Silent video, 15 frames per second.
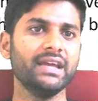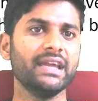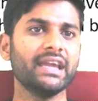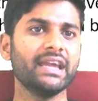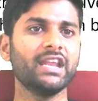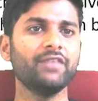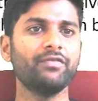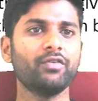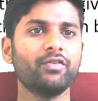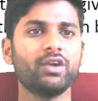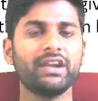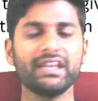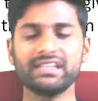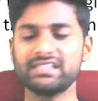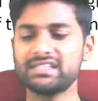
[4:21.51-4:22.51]
Again, if you
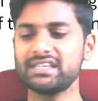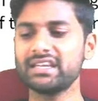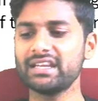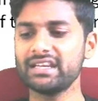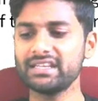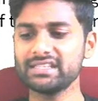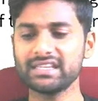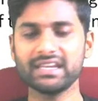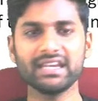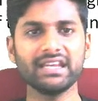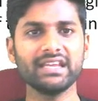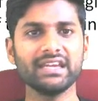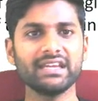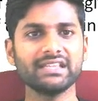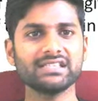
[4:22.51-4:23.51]
want next year, it is
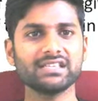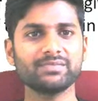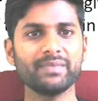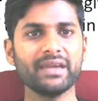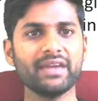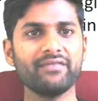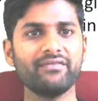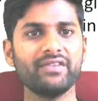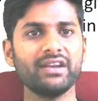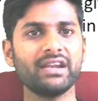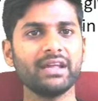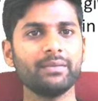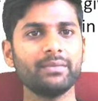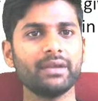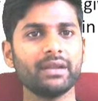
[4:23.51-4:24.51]
again increases by every
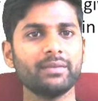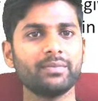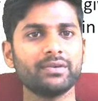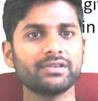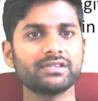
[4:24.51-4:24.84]
time 10%.